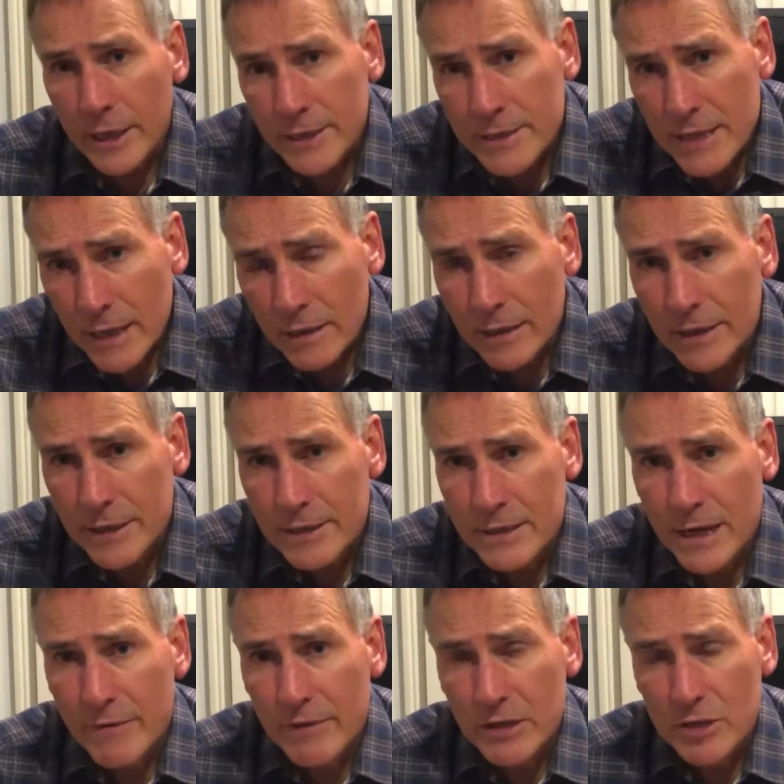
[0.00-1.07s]
tell the
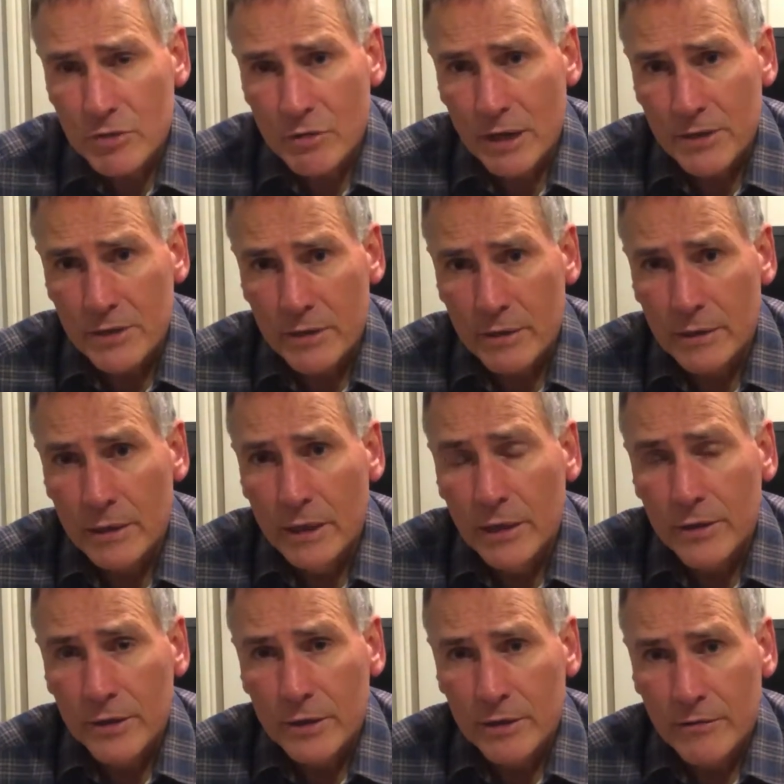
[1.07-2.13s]
diving instructor
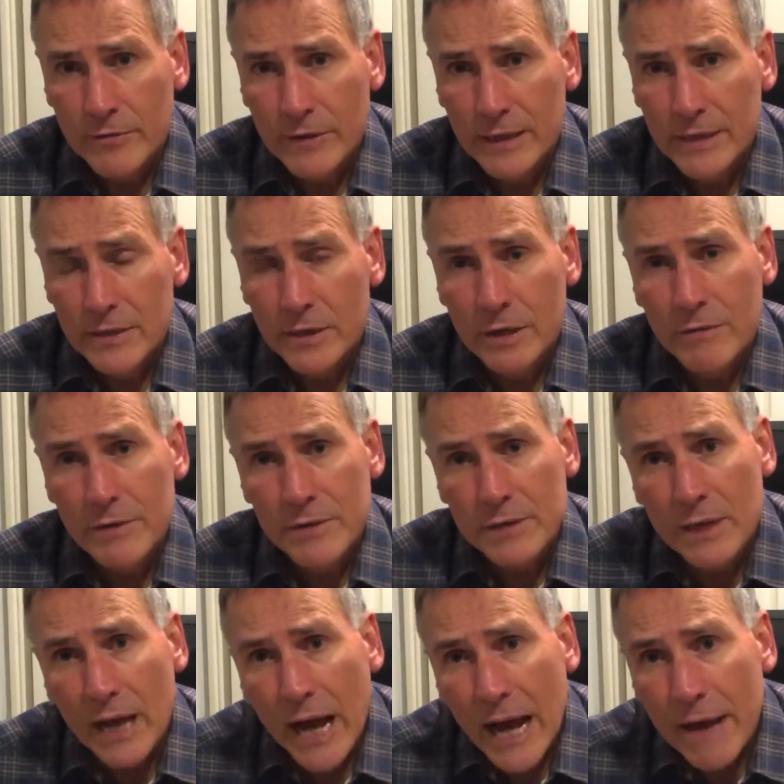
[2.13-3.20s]
that you're feeling nervous,
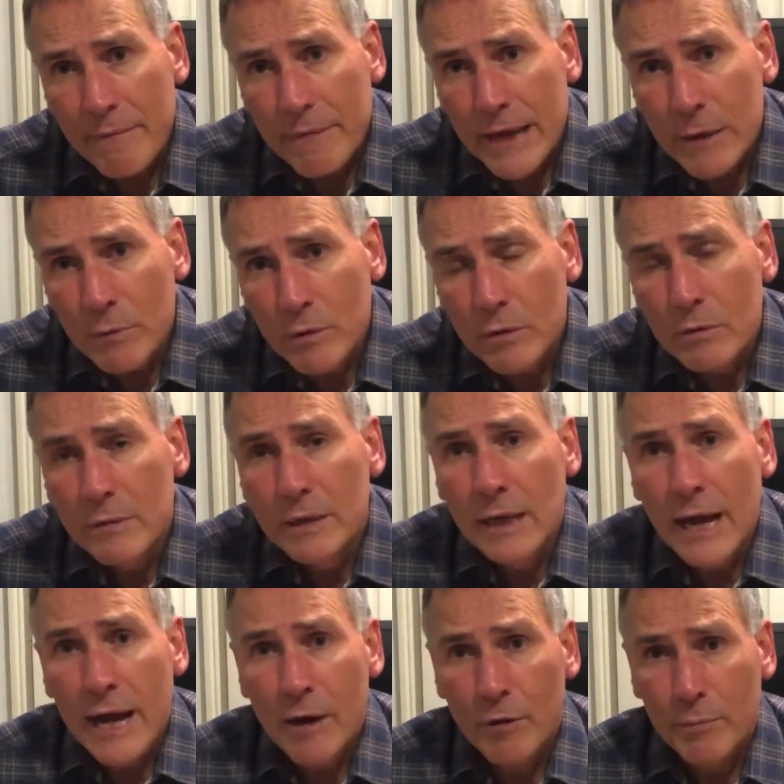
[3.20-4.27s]
and they will
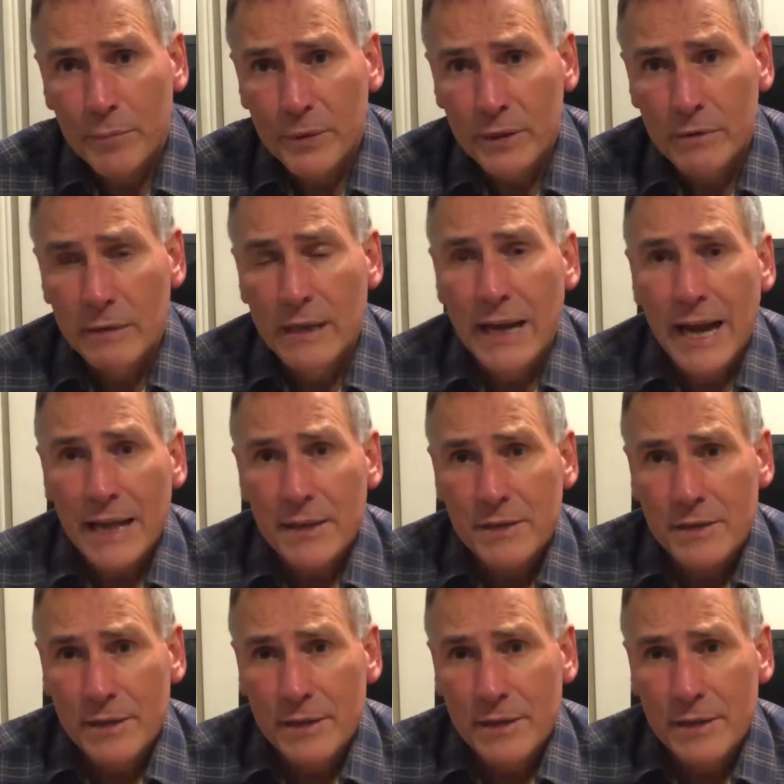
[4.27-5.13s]
help you and